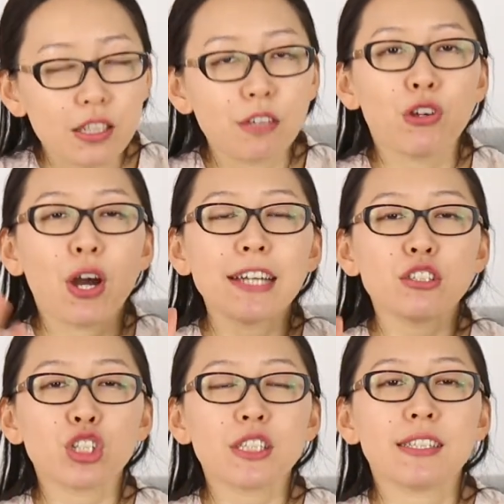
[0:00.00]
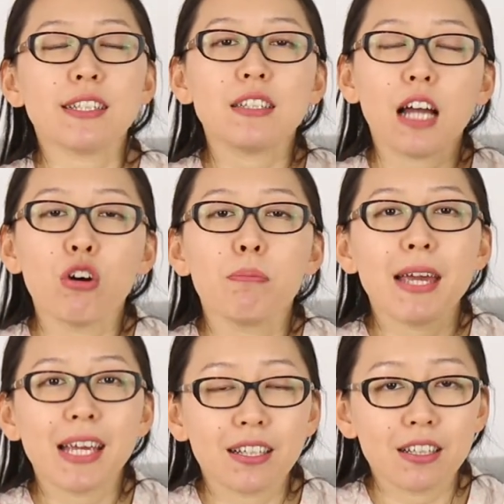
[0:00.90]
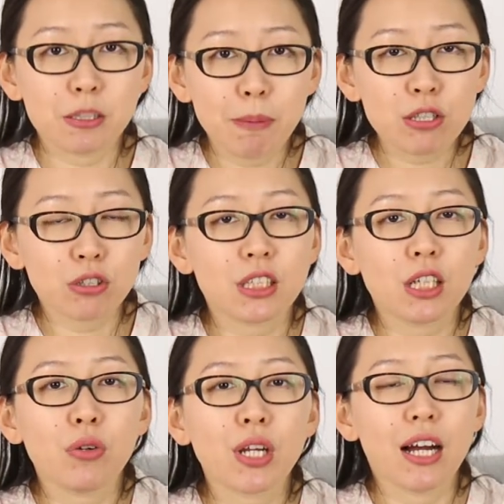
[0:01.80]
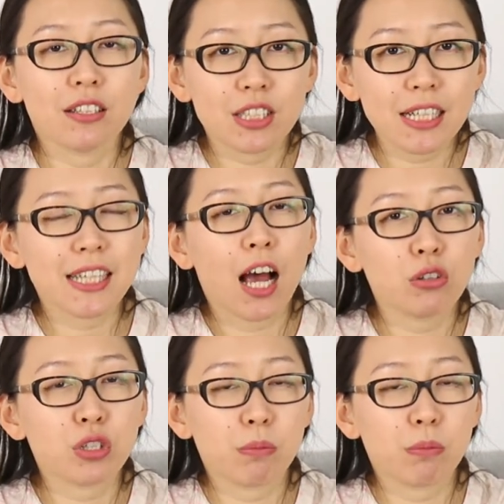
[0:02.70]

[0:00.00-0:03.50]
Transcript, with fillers: If you're interested, I will make a special series on just how to